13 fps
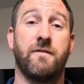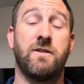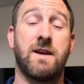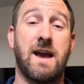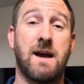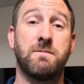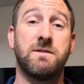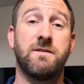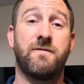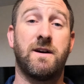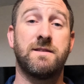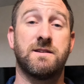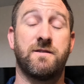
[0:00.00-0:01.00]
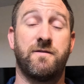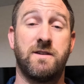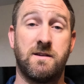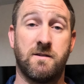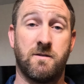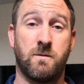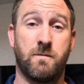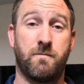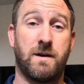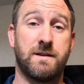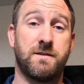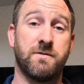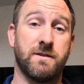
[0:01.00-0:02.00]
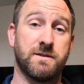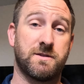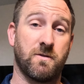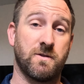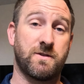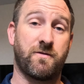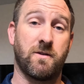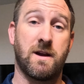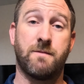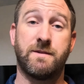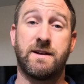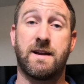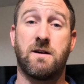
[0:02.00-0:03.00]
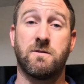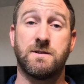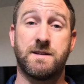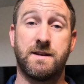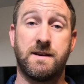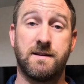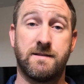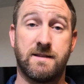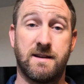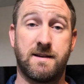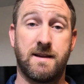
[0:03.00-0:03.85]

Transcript: If you happen to find this video by doing a search for how many calories you eat in a